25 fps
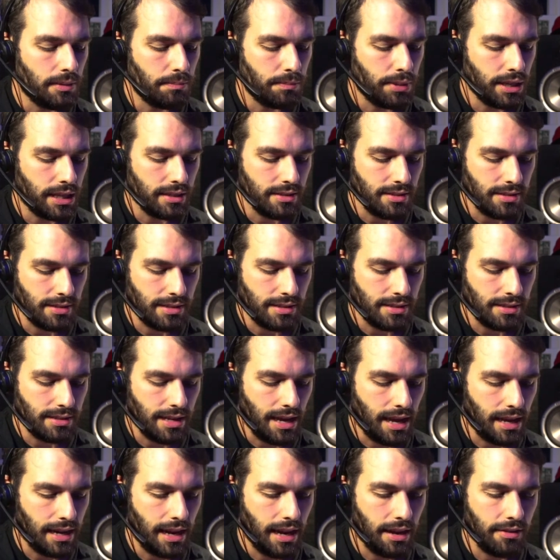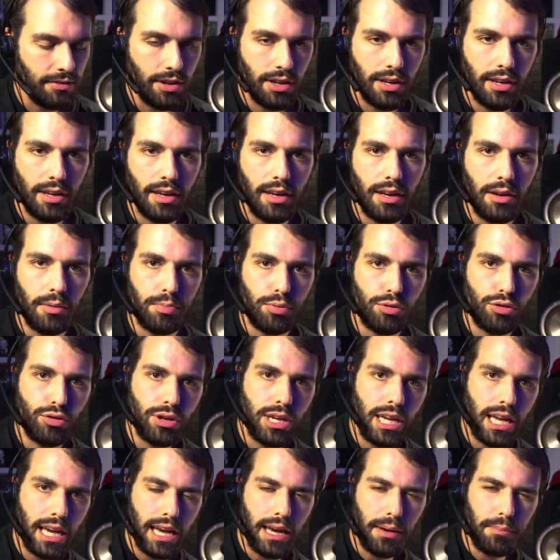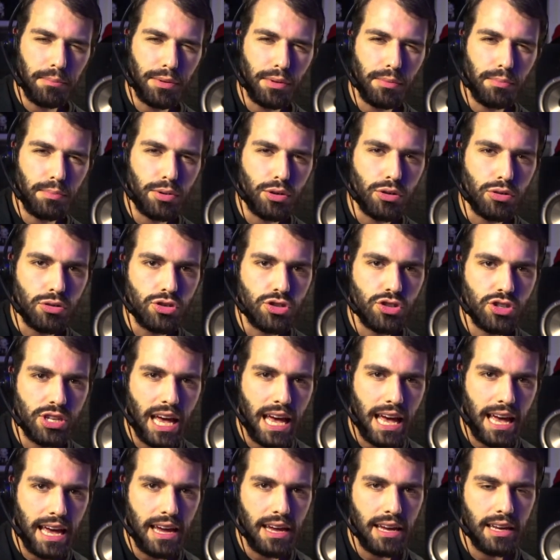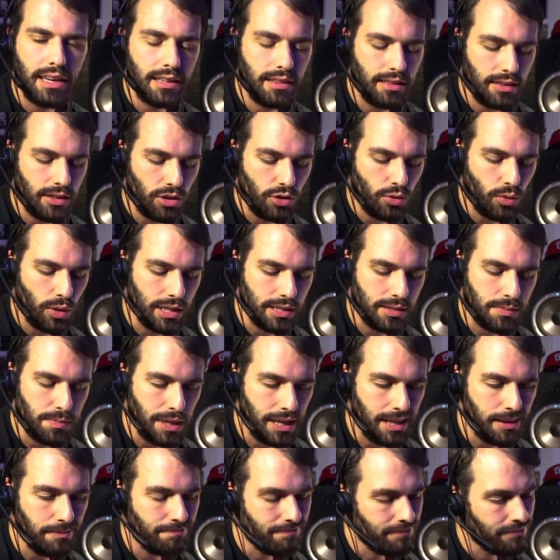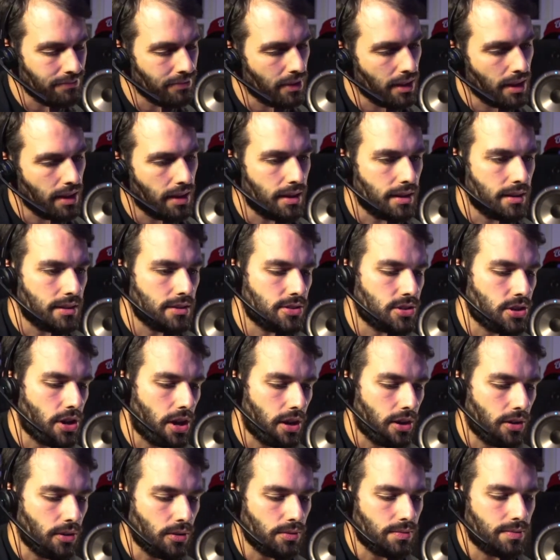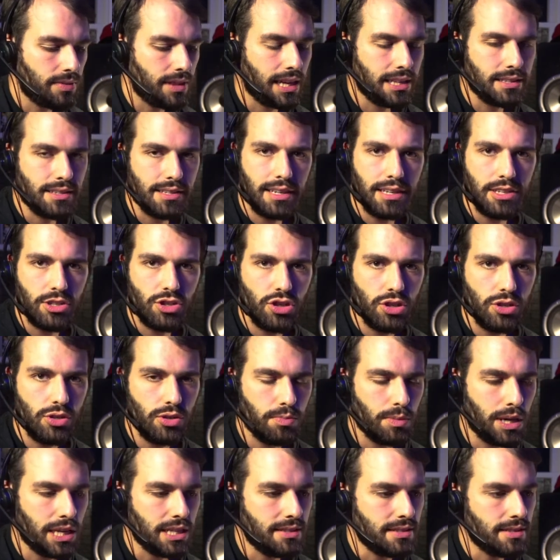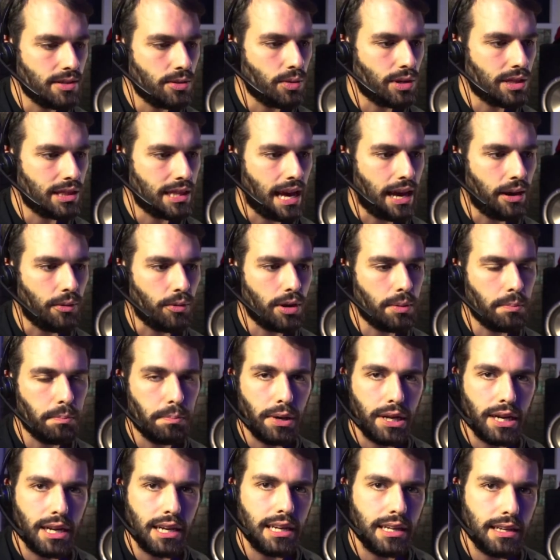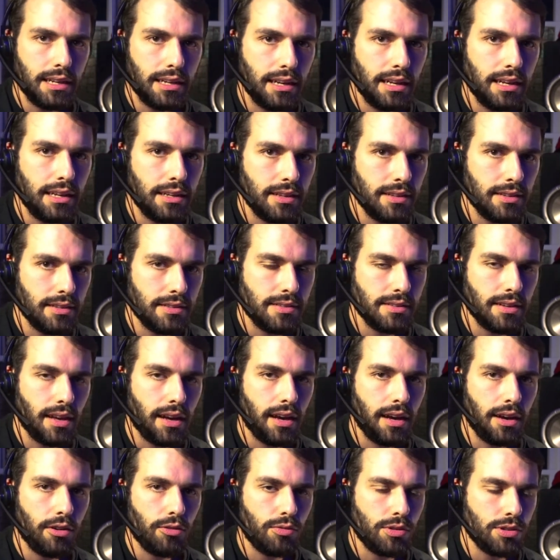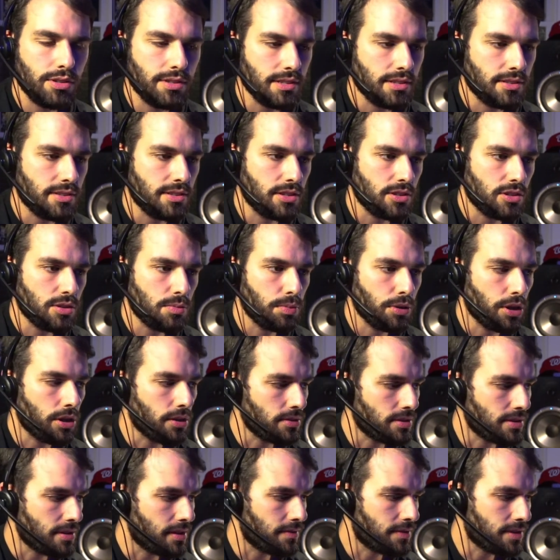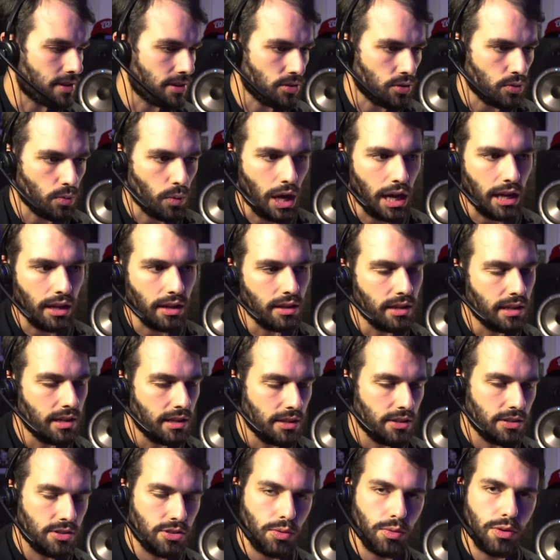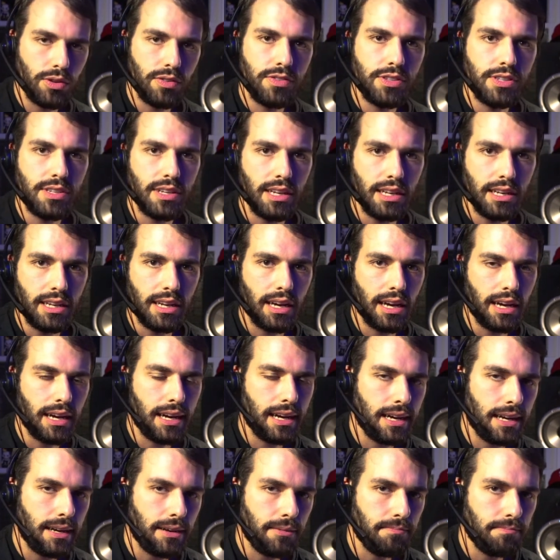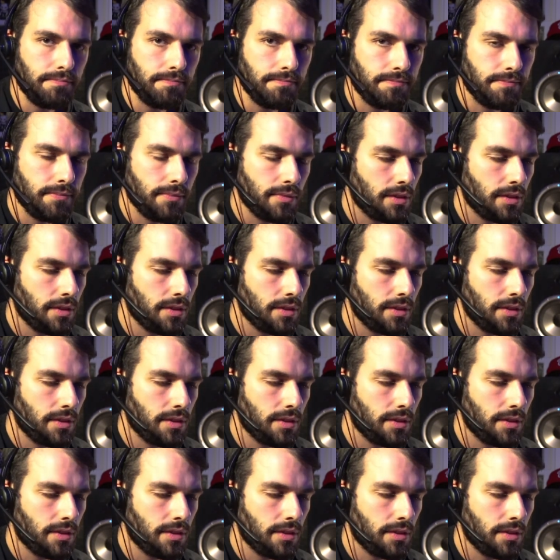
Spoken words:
because it does not have a preamp per se in the USB. So that's an issue you might see with that one, but it is resistant to plosives as well. So we've seen kind